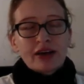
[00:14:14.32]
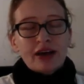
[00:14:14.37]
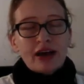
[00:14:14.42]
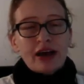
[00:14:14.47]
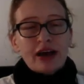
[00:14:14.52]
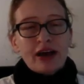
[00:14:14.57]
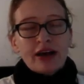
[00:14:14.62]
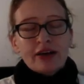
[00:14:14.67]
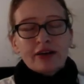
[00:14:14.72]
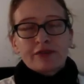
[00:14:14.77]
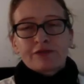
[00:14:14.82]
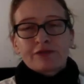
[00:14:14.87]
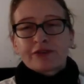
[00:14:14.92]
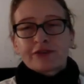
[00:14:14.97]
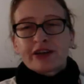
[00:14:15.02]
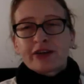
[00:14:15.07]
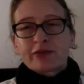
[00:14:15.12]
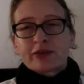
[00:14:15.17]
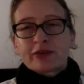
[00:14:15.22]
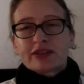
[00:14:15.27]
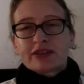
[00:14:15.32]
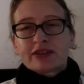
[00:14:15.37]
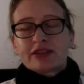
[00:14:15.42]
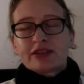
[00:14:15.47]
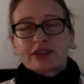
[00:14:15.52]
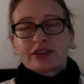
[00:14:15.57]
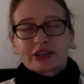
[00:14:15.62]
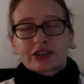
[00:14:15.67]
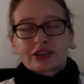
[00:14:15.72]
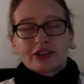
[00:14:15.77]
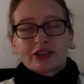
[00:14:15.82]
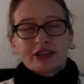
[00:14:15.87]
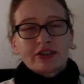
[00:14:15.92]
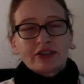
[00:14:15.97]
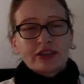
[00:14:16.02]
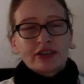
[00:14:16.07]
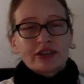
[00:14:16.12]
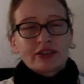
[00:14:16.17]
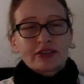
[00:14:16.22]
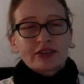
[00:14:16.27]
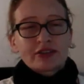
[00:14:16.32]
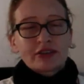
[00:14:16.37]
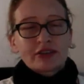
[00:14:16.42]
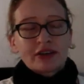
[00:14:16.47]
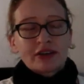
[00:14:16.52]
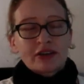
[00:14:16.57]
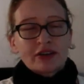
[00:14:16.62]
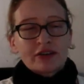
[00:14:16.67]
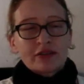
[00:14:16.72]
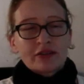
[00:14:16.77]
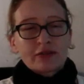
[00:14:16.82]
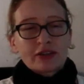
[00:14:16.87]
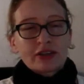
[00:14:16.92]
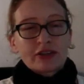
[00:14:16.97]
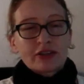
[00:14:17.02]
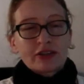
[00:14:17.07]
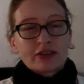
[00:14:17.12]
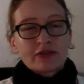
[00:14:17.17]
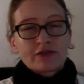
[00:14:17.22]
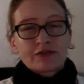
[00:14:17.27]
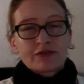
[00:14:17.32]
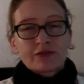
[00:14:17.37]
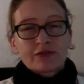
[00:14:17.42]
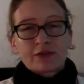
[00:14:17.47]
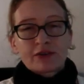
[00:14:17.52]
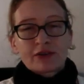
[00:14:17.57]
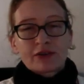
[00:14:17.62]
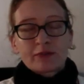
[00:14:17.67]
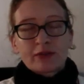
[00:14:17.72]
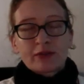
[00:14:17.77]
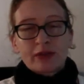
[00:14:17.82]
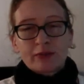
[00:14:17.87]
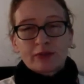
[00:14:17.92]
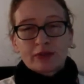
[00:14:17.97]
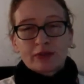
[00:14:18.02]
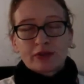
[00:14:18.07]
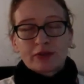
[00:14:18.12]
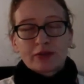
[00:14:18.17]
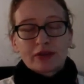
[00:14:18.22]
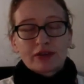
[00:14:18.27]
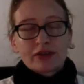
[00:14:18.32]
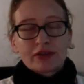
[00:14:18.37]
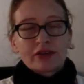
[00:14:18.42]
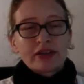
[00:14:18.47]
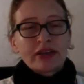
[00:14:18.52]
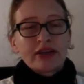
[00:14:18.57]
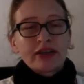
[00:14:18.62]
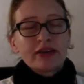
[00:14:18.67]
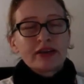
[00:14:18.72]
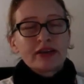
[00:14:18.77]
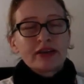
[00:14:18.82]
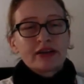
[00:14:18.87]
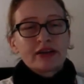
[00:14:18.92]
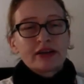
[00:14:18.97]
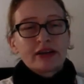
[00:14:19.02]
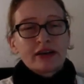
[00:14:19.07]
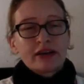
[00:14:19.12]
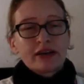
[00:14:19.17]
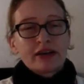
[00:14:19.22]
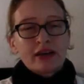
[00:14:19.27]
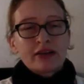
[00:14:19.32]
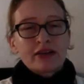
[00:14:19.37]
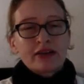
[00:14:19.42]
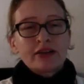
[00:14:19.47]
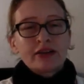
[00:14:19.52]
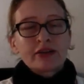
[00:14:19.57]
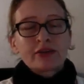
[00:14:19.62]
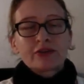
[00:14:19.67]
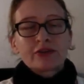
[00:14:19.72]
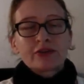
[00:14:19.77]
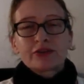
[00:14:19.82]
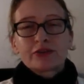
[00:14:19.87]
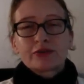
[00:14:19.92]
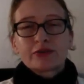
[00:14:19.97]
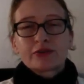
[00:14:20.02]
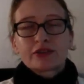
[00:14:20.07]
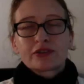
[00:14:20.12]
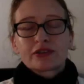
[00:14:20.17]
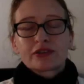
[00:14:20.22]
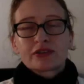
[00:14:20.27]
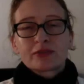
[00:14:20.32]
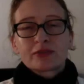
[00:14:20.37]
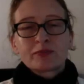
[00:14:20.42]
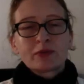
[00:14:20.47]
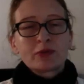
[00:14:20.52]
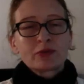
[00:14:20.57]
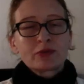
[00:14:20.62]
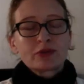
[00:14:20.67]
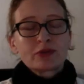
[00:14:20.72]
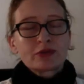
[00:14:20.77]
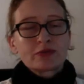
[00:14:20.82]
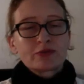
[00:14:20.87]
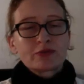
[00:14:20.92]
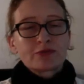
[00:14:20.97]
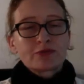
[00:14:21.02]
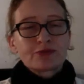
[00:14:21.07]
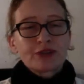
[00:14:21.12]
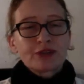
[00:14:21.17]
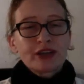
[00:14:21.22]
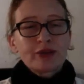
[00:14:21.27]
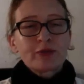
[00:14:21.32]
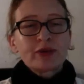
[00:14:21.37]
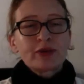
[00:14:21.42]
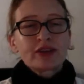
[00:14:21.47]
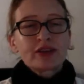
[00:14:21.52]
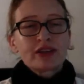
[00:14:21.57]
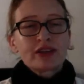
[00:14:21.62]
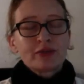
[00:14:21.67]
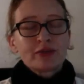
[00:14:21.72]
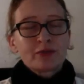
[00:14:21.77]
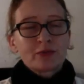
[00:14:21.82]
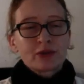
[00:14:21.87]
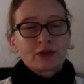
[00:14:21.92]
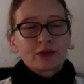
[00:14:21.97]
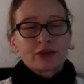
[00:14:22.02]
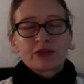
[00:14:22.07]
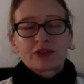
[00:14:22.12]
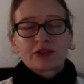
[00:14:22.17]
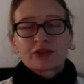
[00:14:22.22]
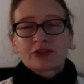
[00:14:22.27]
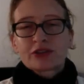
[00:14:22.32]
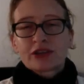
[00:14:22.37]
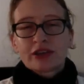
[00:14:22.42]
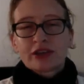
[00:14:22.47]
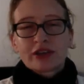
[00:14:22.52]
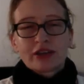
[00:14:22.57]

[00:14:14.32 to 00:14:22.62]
And a frequency dictionary is really good for people who are learning. And it includes the most frequently words,